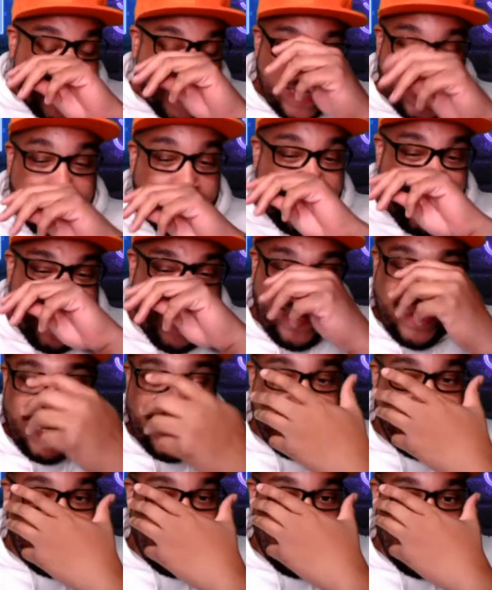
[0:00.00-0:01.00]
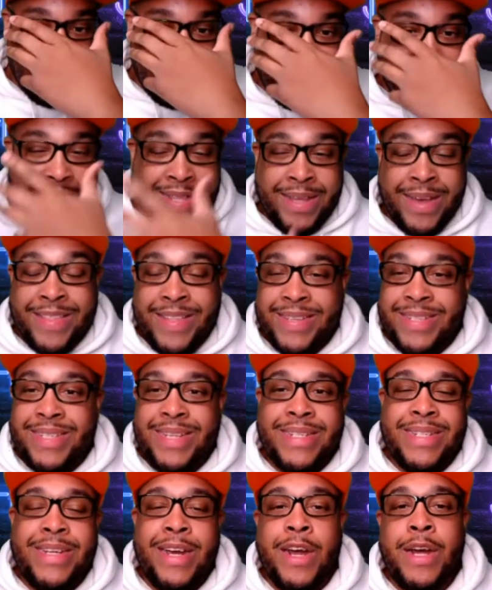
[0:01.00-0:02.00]
To me, this is
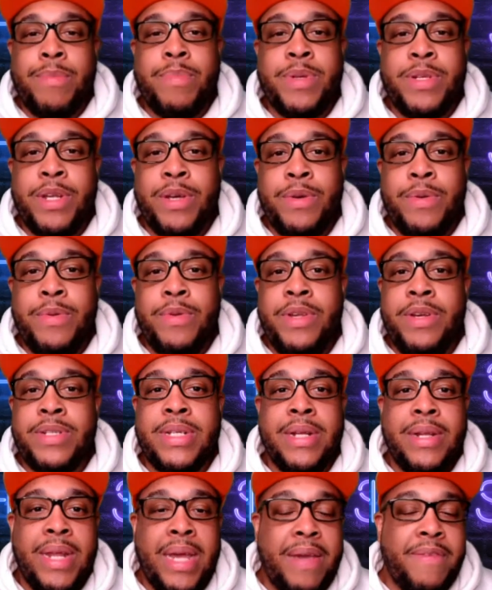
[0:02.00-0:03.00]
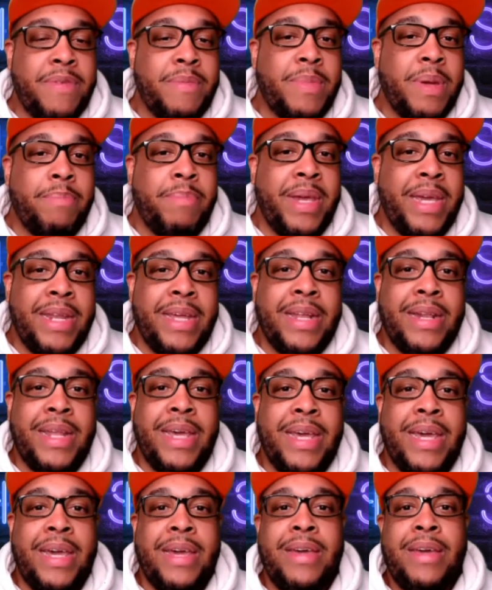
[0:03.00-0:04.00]
a terrible dude. You should leave him
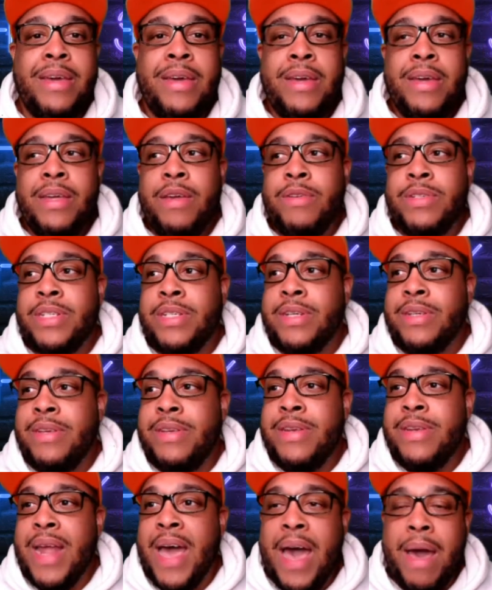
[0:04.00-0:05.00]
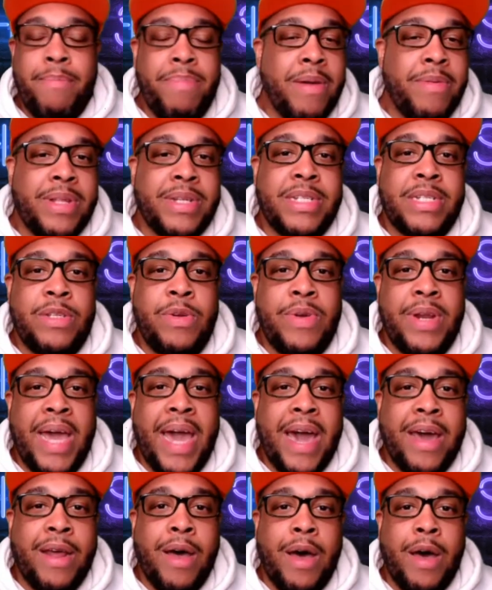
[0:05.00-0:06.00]
immediately. You should not be with this dude
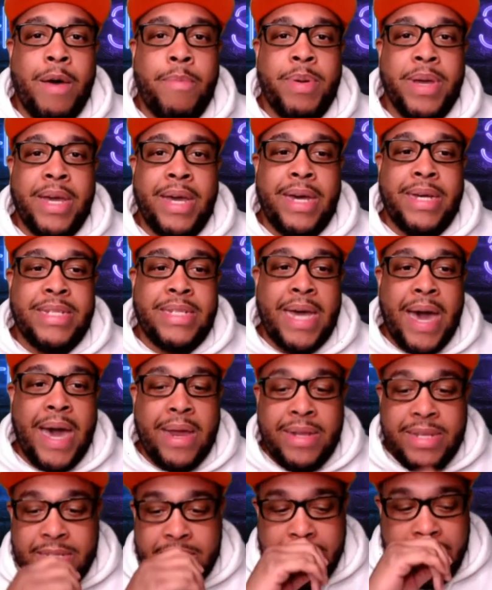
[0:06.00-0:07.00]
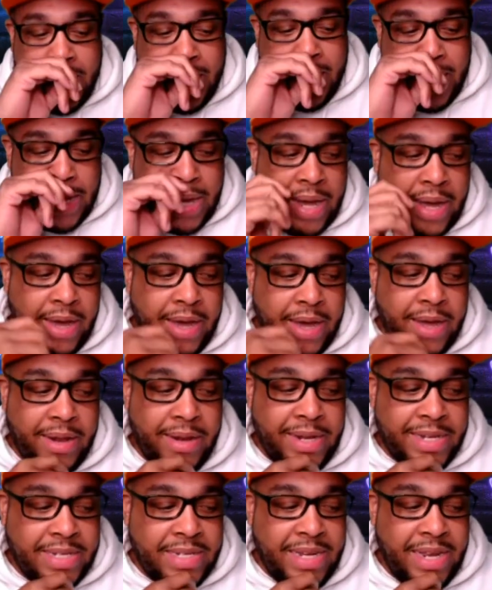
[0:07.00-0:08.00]
at all, because honestly,
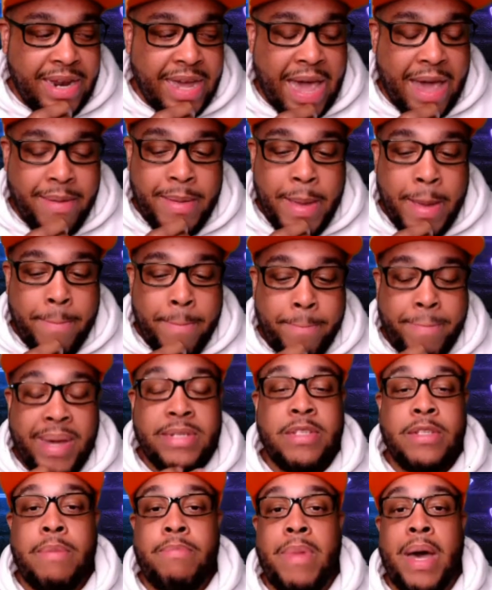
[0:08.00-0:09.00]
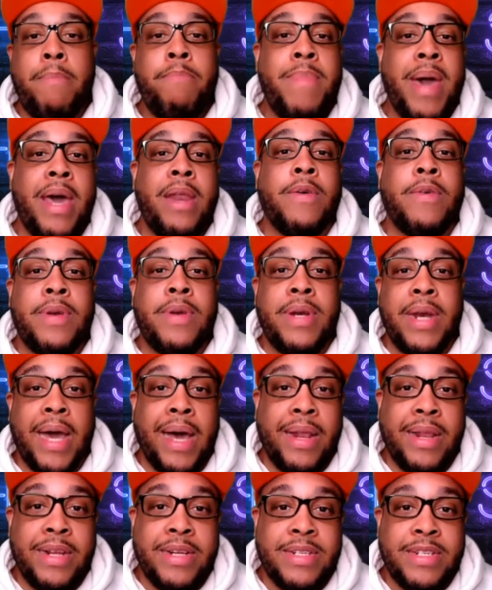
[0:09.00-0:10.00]
let's see, based on my medical
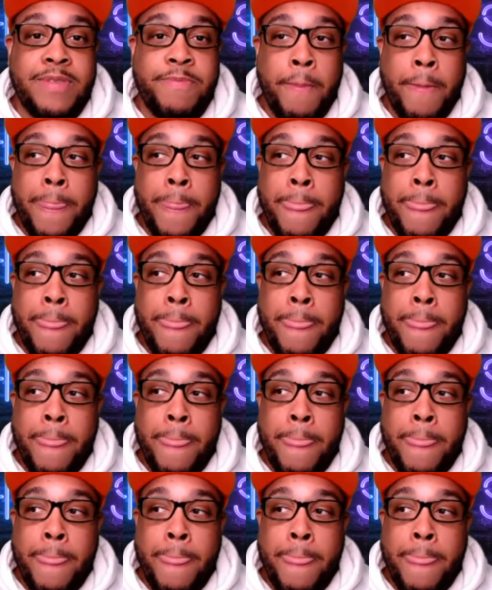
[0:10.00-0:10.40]
knowledge,